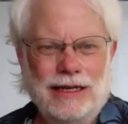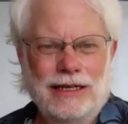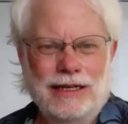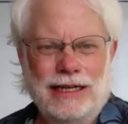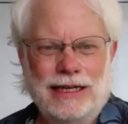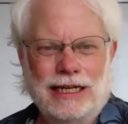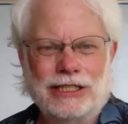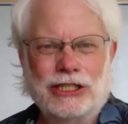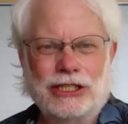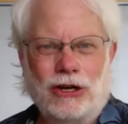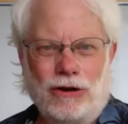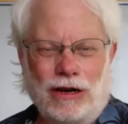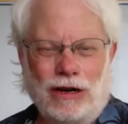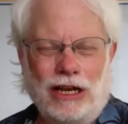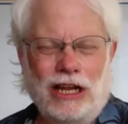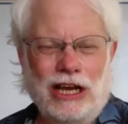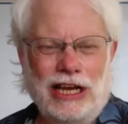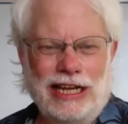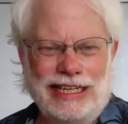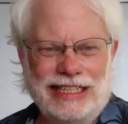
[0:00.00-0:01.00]
external
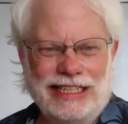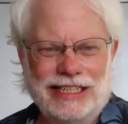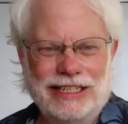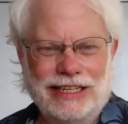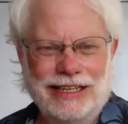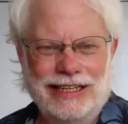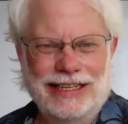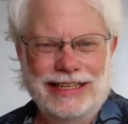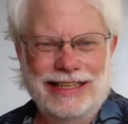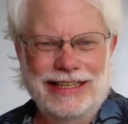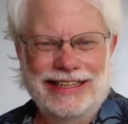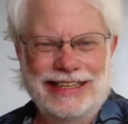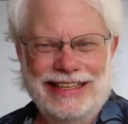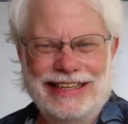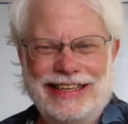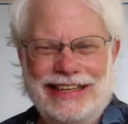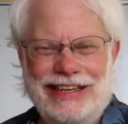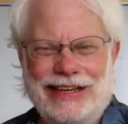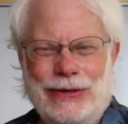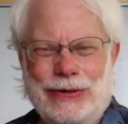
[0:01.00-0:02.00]
lines.
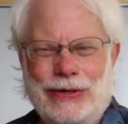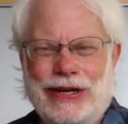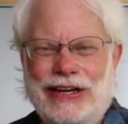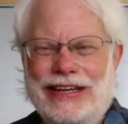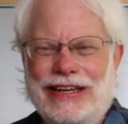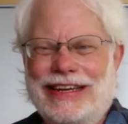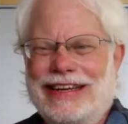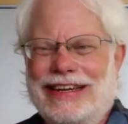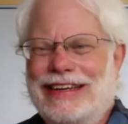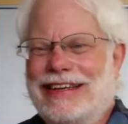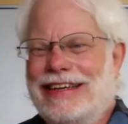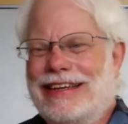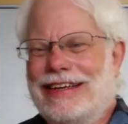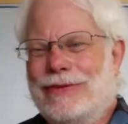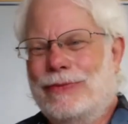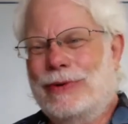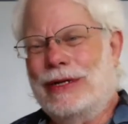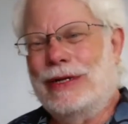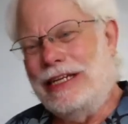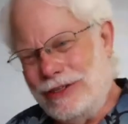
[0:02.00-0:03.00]
Okay,
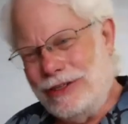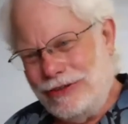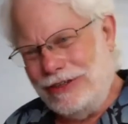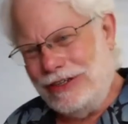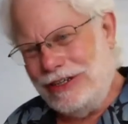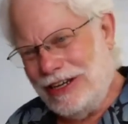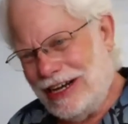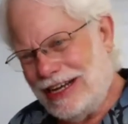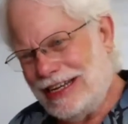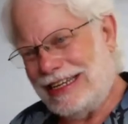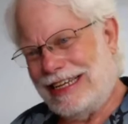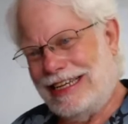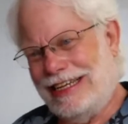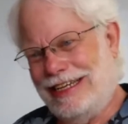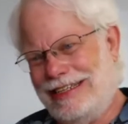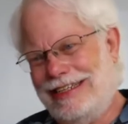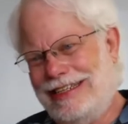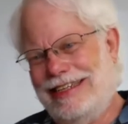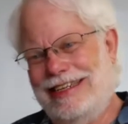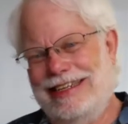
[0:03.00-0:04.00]
we do not
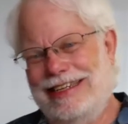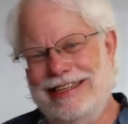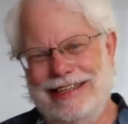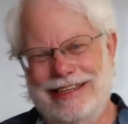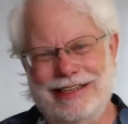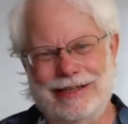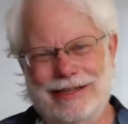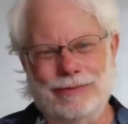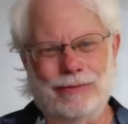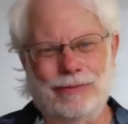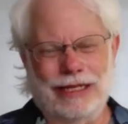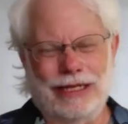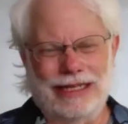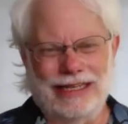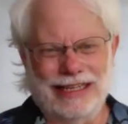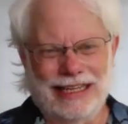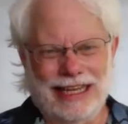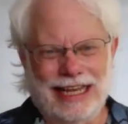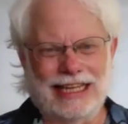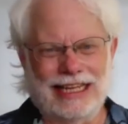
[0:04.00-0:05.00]
get complete
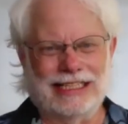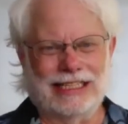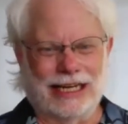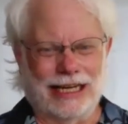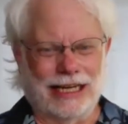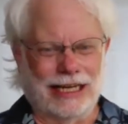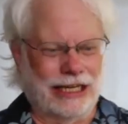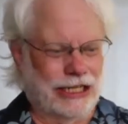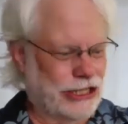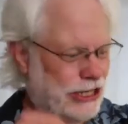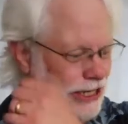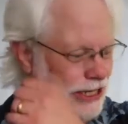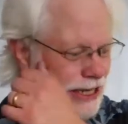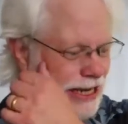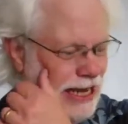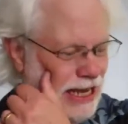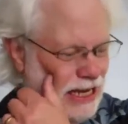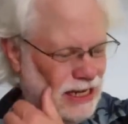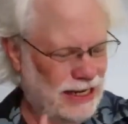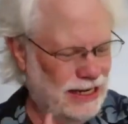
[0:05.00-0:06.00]
cancellation
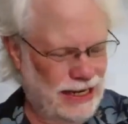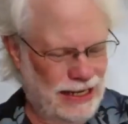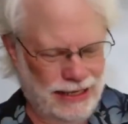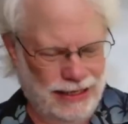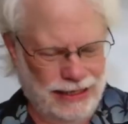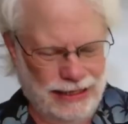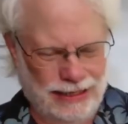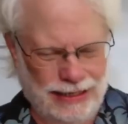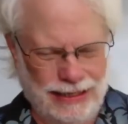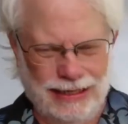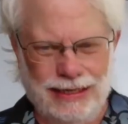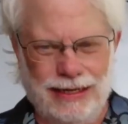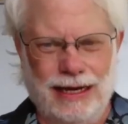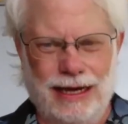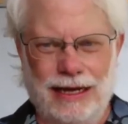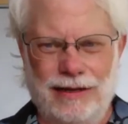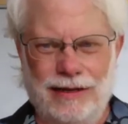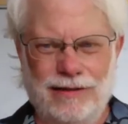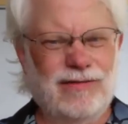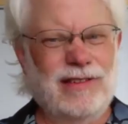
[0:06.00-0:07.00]
yet.
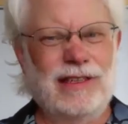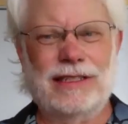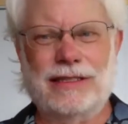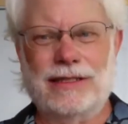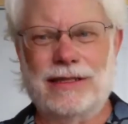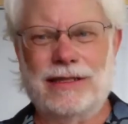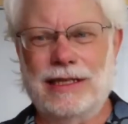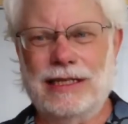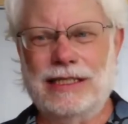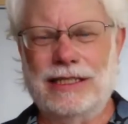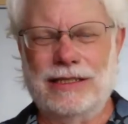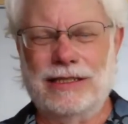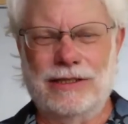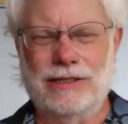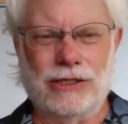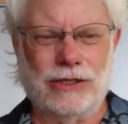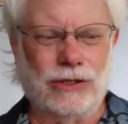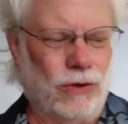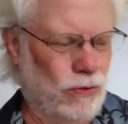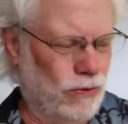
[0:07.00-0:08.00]
Let's
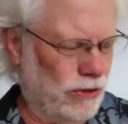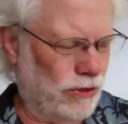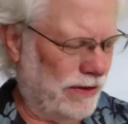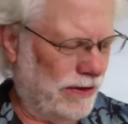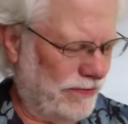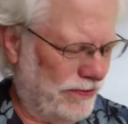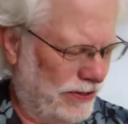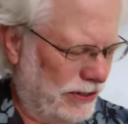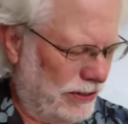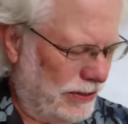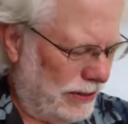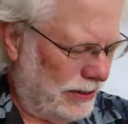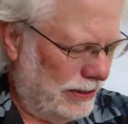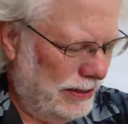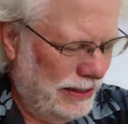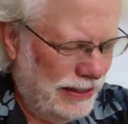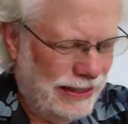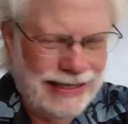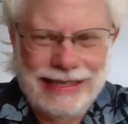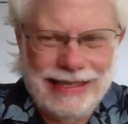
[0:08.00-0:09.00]
just hold off till
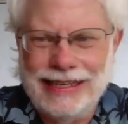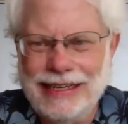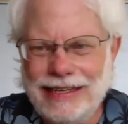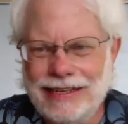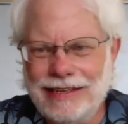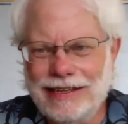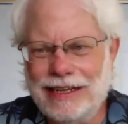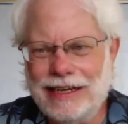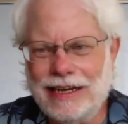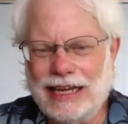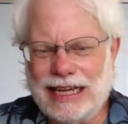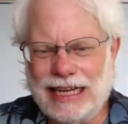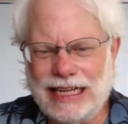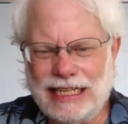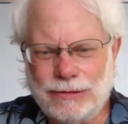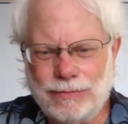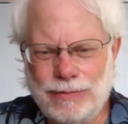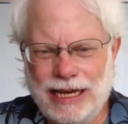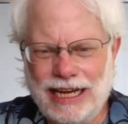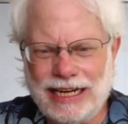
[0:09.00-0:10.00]
Eli
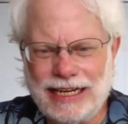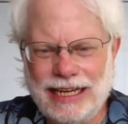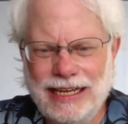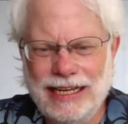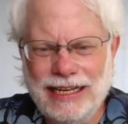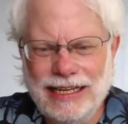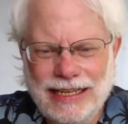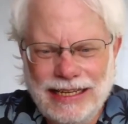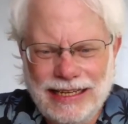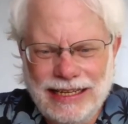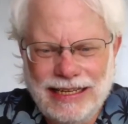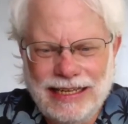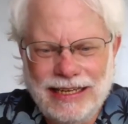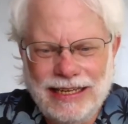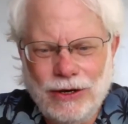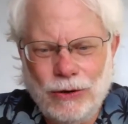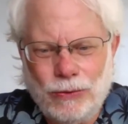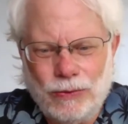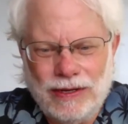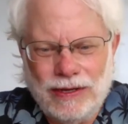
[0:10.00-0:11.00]
gets back.
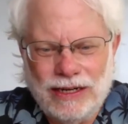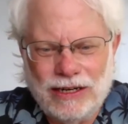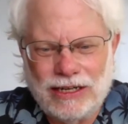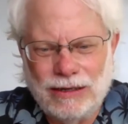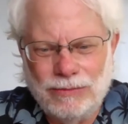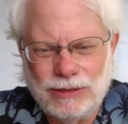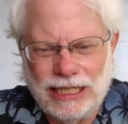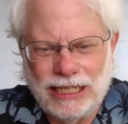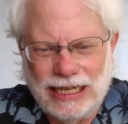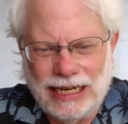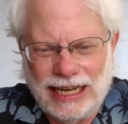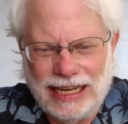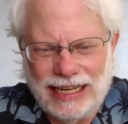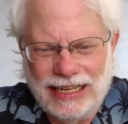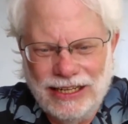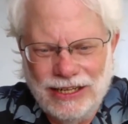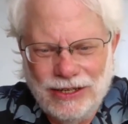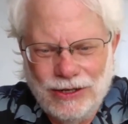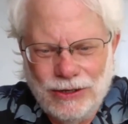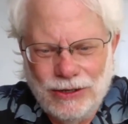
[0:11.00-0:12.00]
Oh, sure. Here comes Eli.
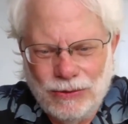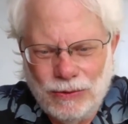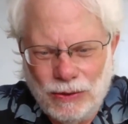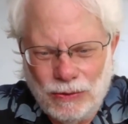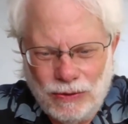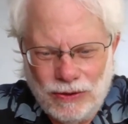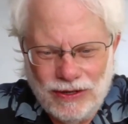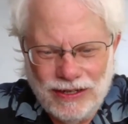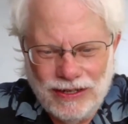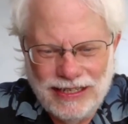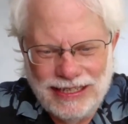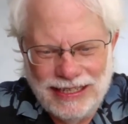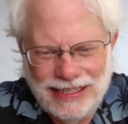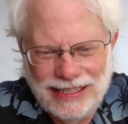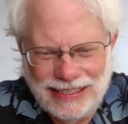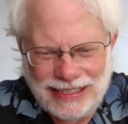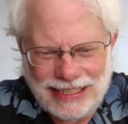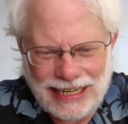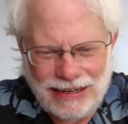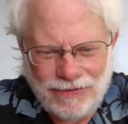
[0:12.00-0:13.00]
Whoa,
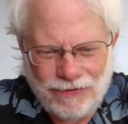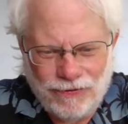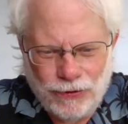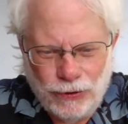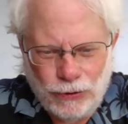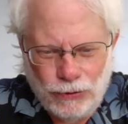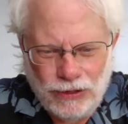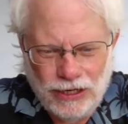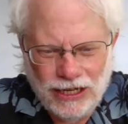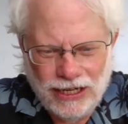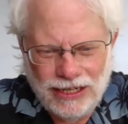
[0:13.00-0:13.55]
is that food?